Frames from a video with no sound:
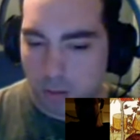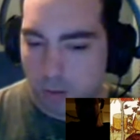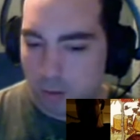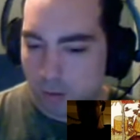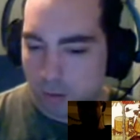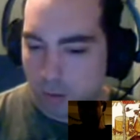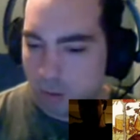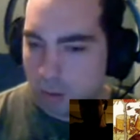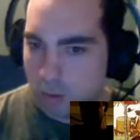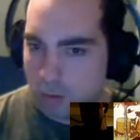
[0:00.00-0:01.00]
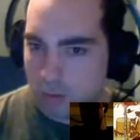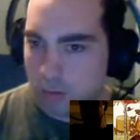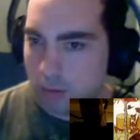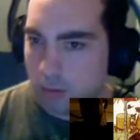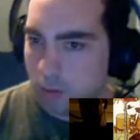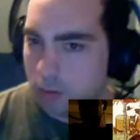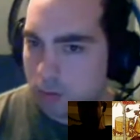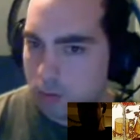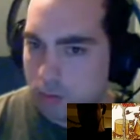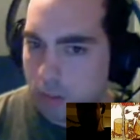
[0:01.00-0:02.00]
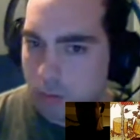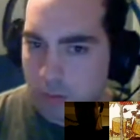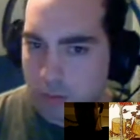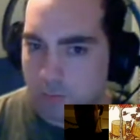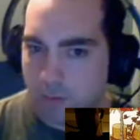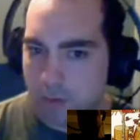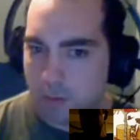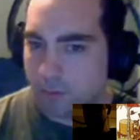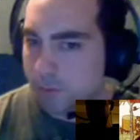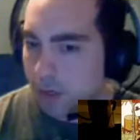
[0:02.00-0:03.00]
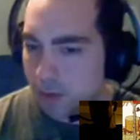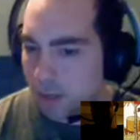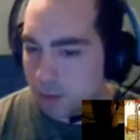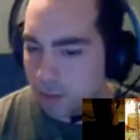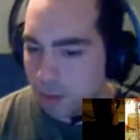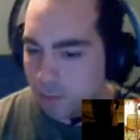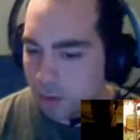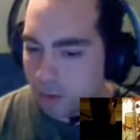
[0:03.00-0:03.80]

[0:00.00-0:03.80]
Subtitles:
should use it. You could use it to find the exit if you're.